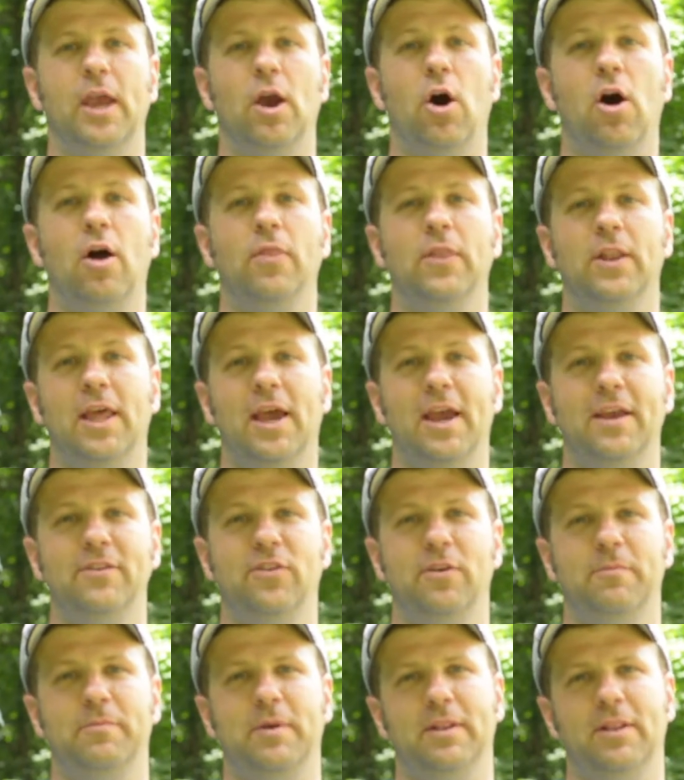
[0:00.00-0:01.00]
all the
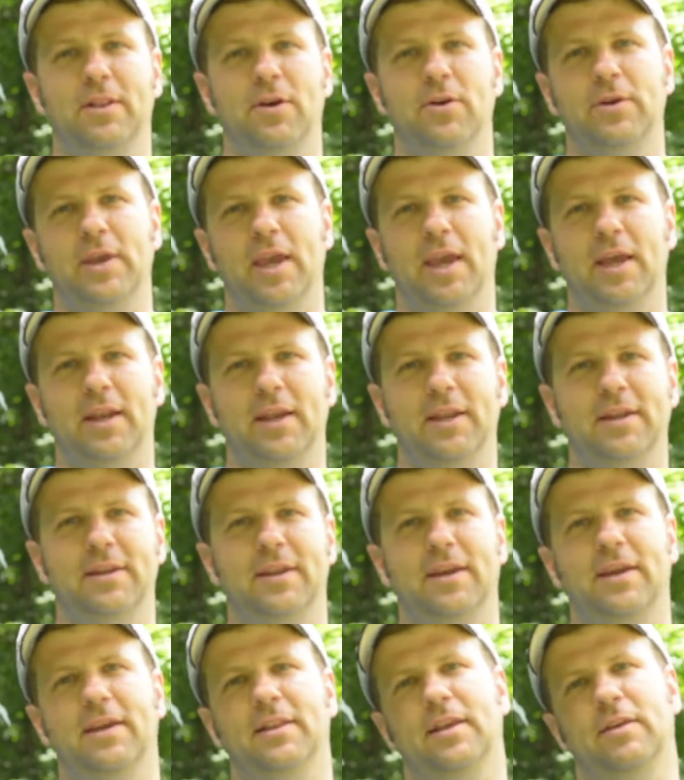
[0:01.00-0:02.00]
lines have been located
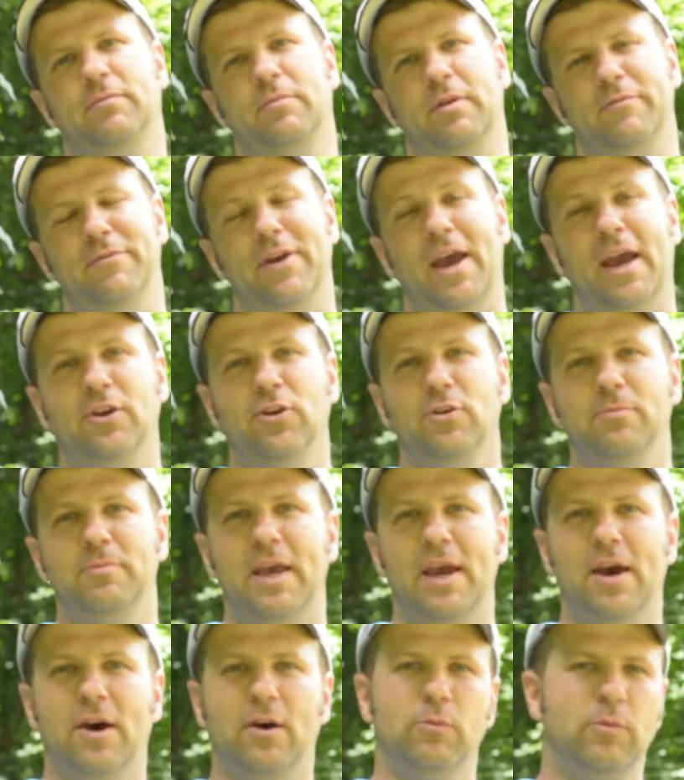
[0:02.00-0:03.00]
and they've been
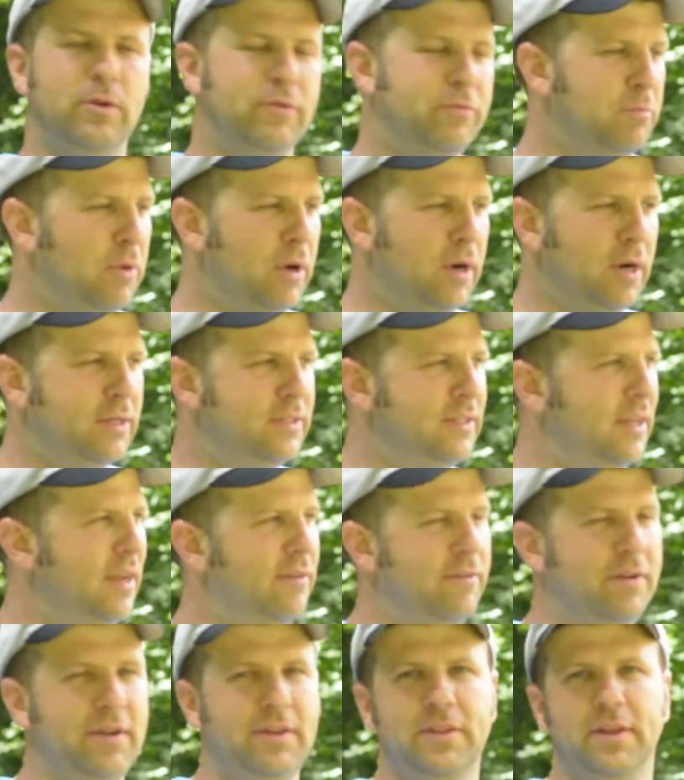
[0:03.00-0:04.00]
vacuumed out. We've marked
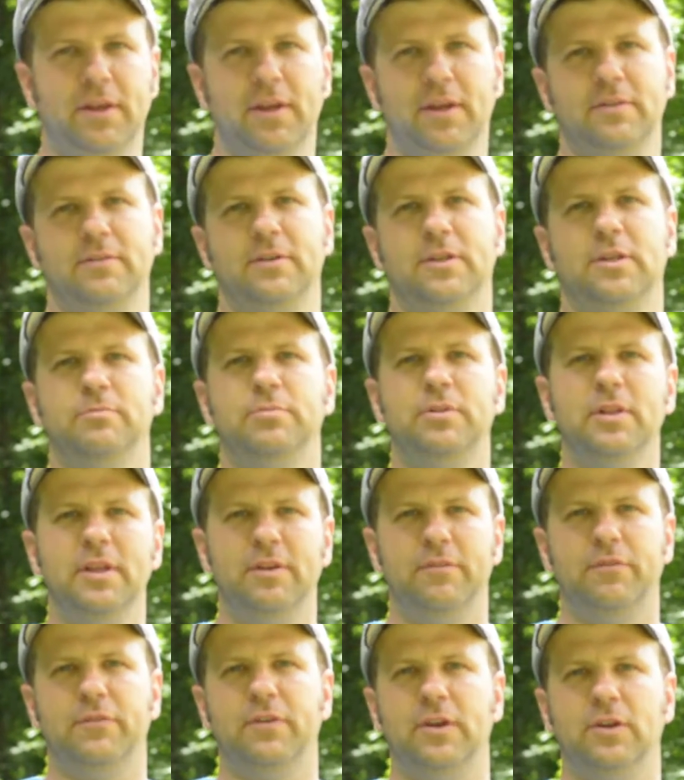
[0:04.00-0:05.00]
everything, the
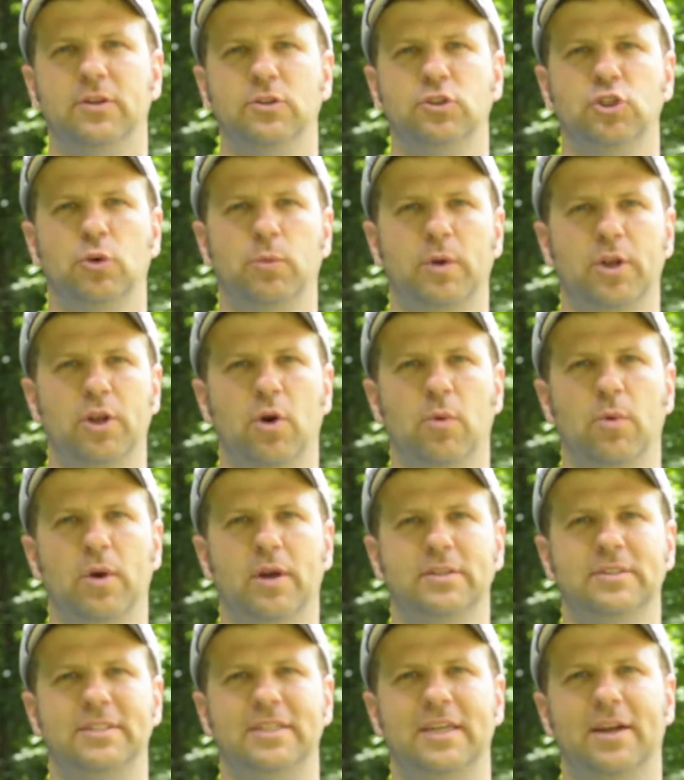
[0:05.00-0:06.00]
complete field, so we know
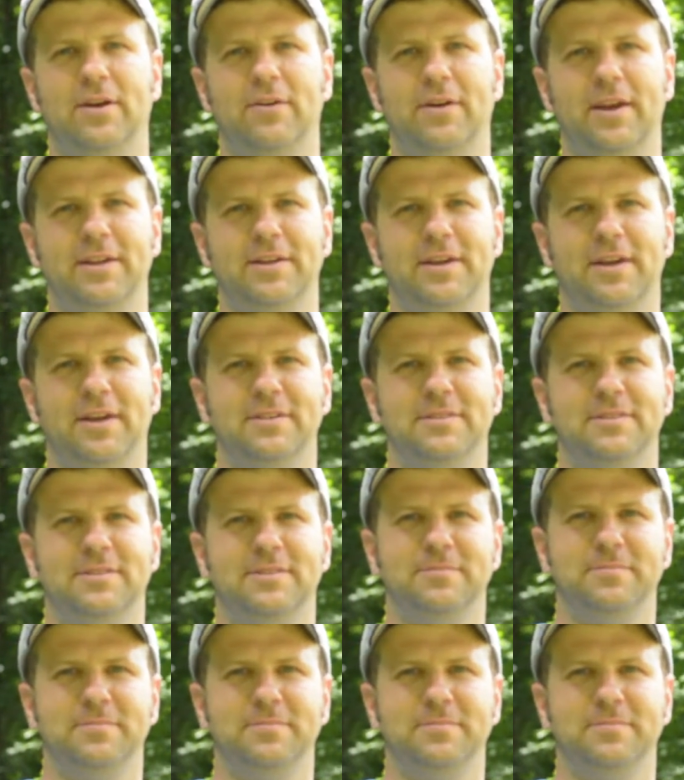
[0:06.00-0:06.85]
where to aerate next.